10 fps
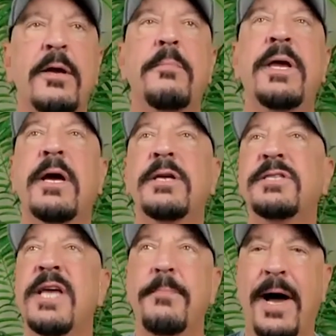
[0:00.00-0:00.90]
because
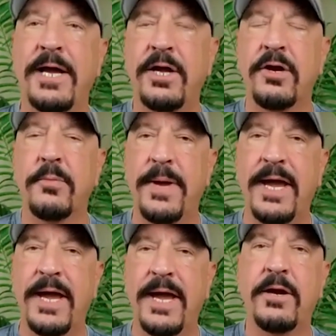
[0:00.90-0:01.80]
a buy here, pay
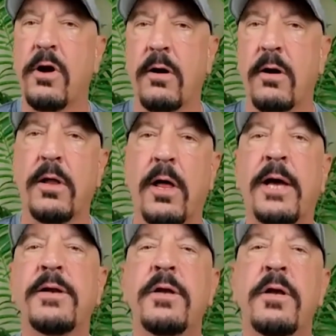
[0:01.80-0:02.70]
here car
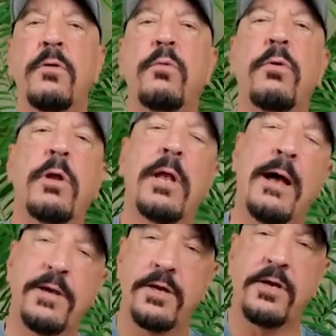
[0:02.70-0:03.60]
lot will
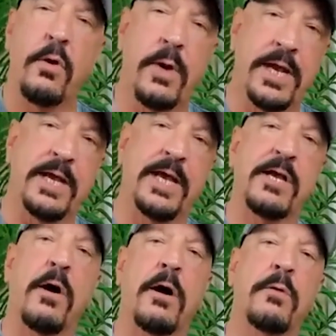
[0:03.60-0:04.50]
allow you to go in and get a
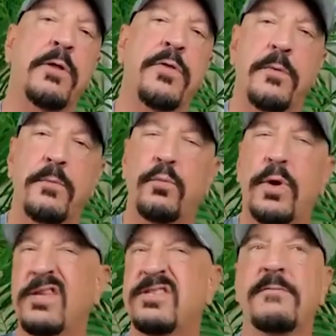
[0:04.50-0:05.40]
car with
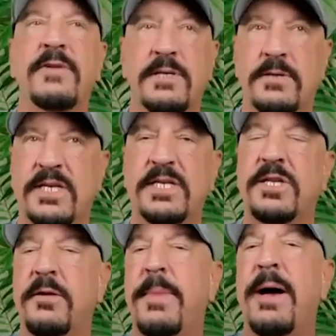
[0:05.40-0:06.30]
relatively
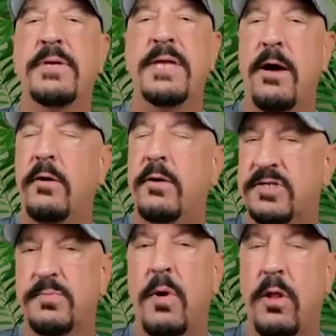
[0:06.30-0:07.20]
decent amount down, a
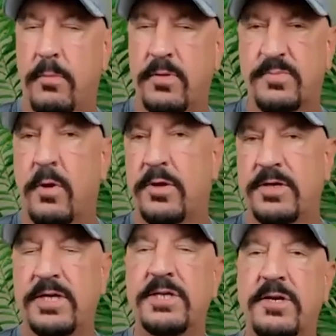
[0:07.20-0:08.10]
small, small to
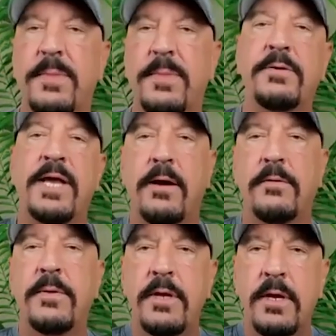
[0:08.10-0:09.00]
decent amount down.